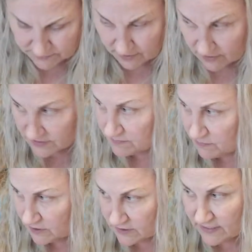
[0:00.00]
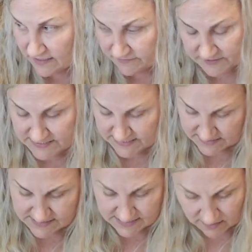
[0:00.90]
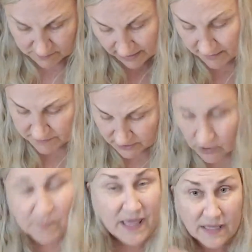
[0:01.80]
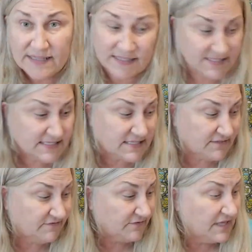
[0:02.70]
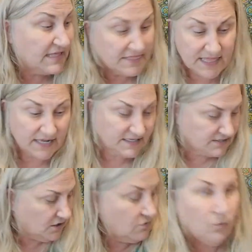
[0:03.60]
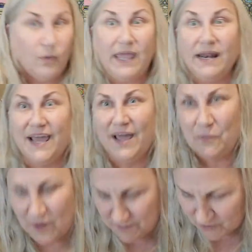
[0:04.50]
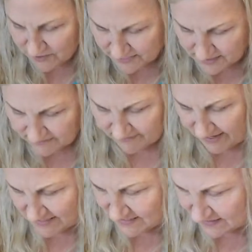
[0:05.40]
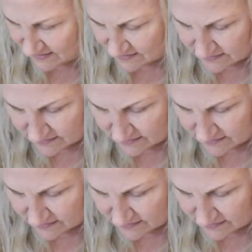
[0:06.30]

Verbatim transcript: there are some more left that didn't sell, but I'm going to go back. This is the, that is, oh, wait, I got one more thing. I forgot to,